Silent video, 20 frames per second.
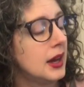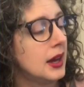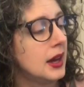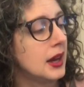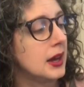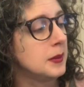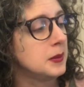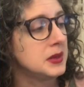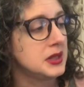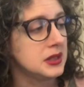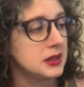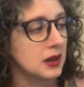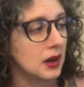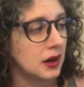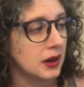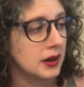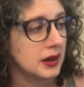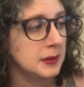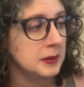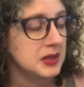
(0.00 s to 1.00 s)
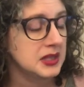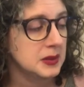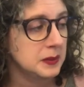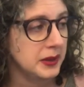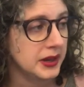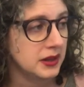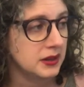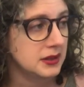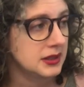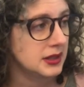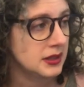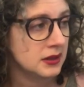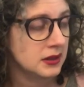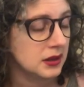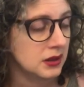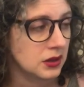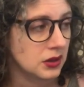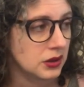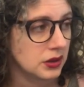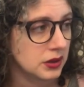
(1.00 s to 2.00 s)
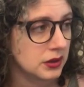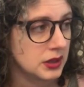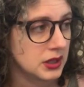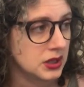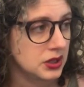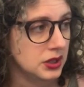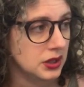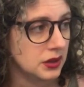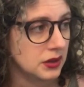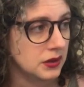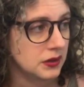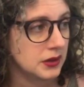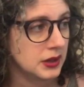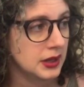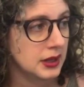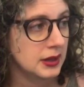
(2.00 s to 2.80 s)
I'm sorry Miss Bell didn't encourage you,